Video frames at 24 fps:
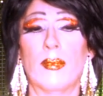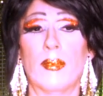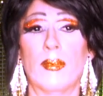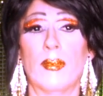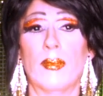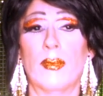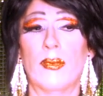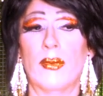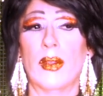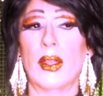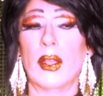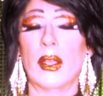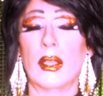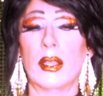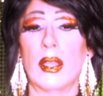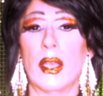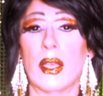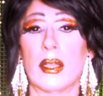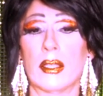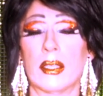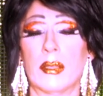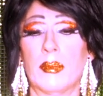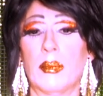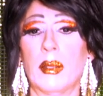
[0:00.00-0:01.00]
very
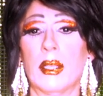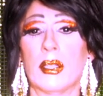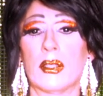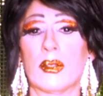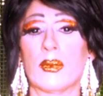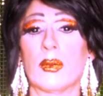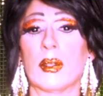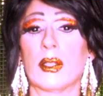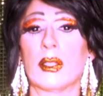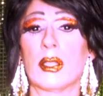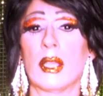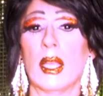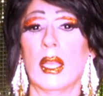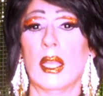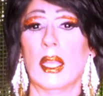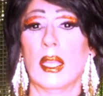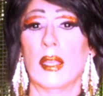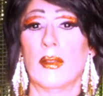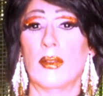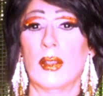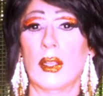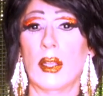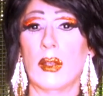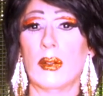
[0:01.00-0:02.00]
long speech, which
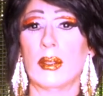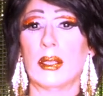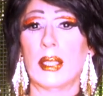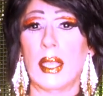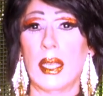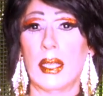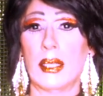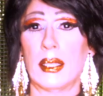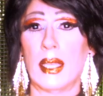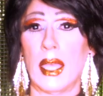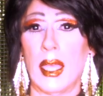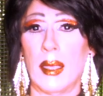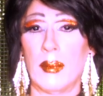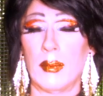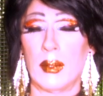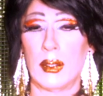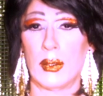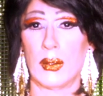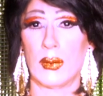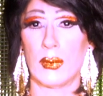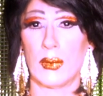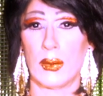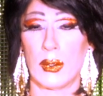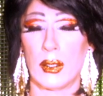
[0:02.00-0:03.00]
if you don't take time
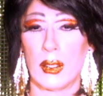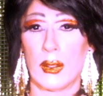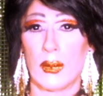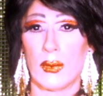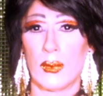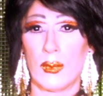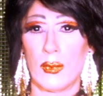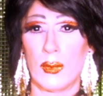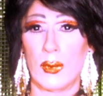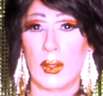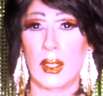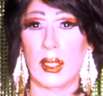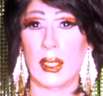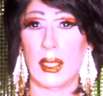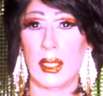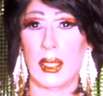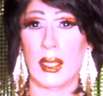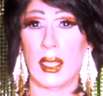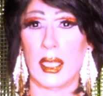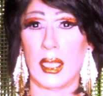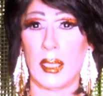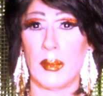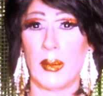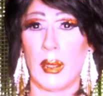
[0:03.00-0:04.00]
to really
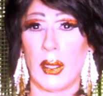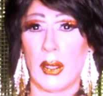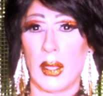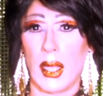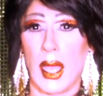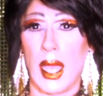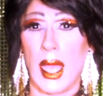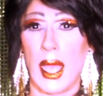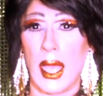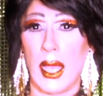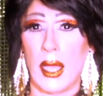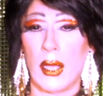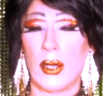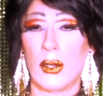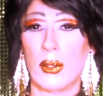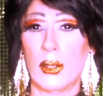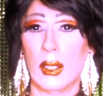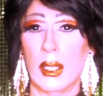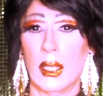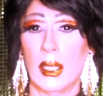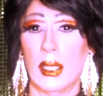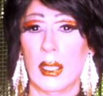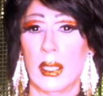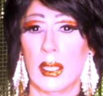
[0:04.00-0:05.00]
think about
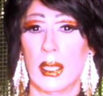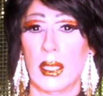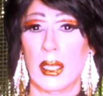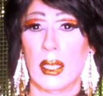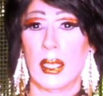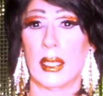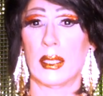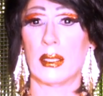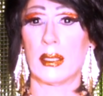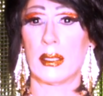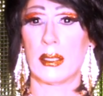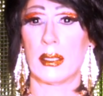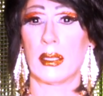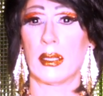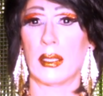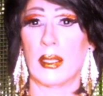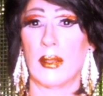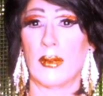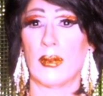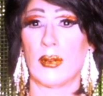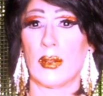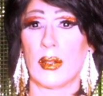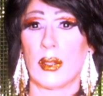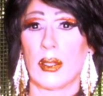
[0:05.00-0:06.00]
how it's
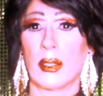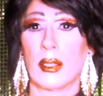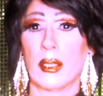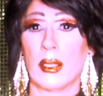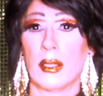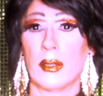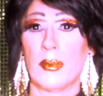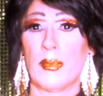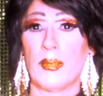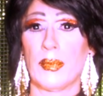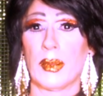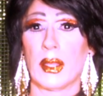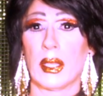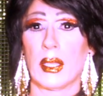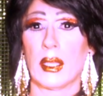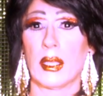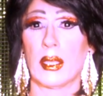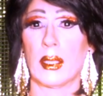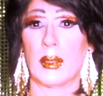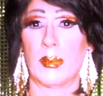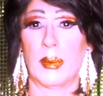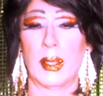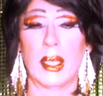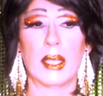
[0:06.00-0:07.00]
delivered,
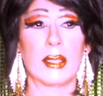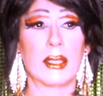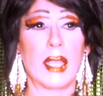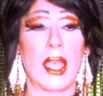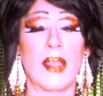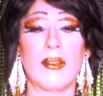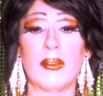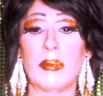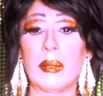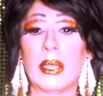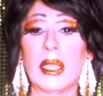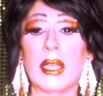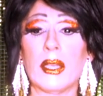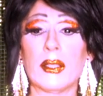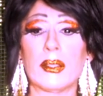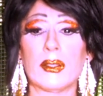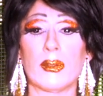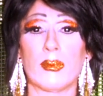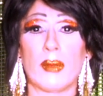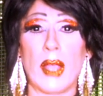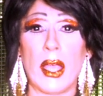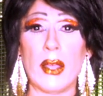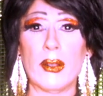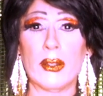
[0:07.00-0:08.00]
because everybody
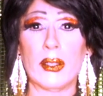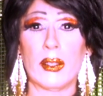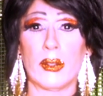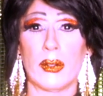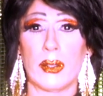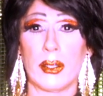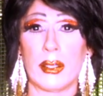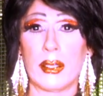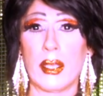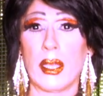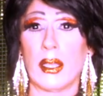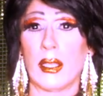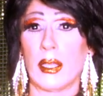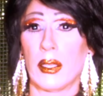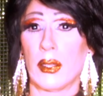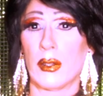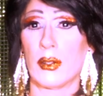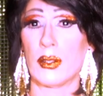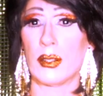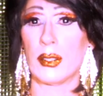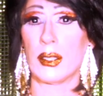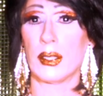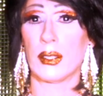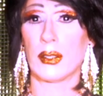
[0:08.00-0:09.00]
else around her is telling
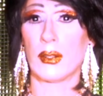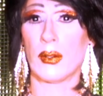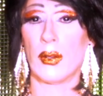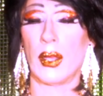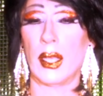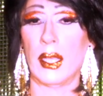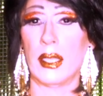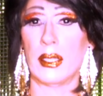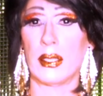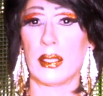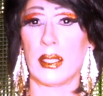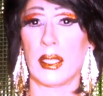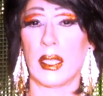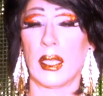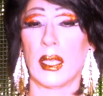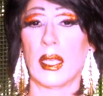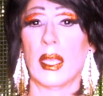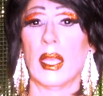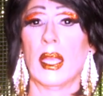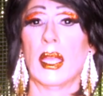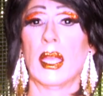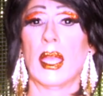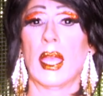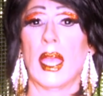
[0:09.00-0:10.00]
her she's crazy,